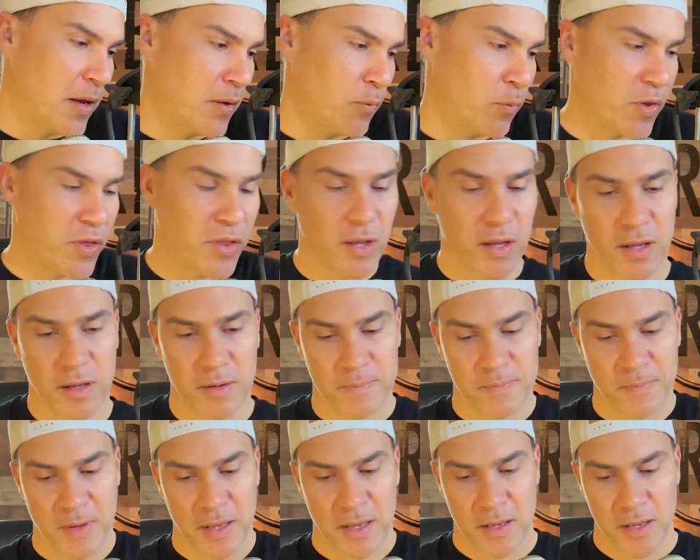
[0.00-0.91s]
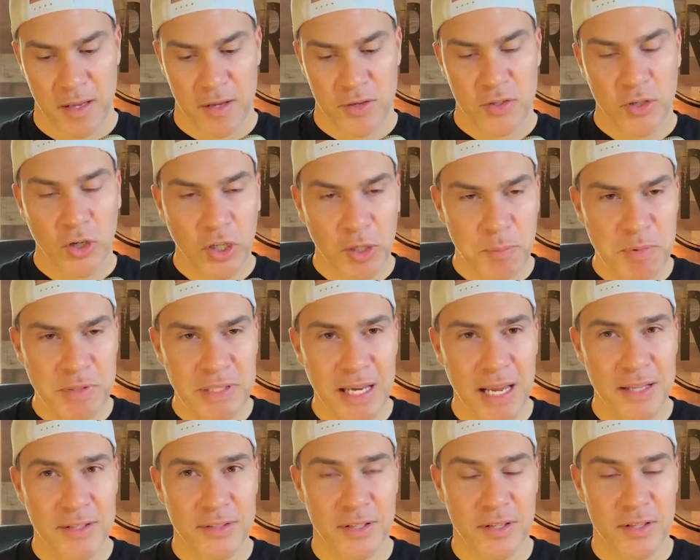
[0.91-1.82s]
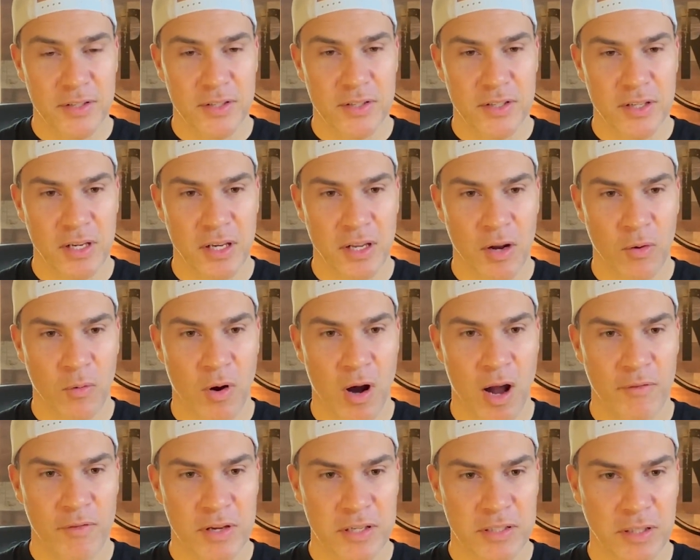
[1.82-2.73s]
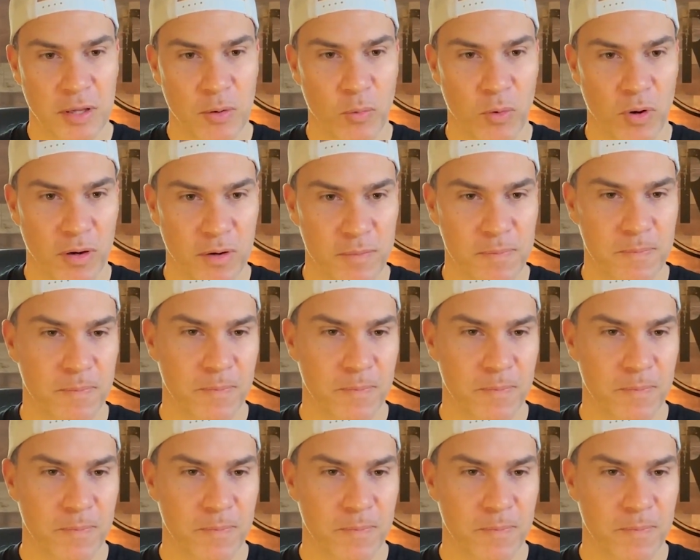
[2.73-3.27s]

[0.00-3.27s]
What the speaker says: with the circumstances, obviously weren't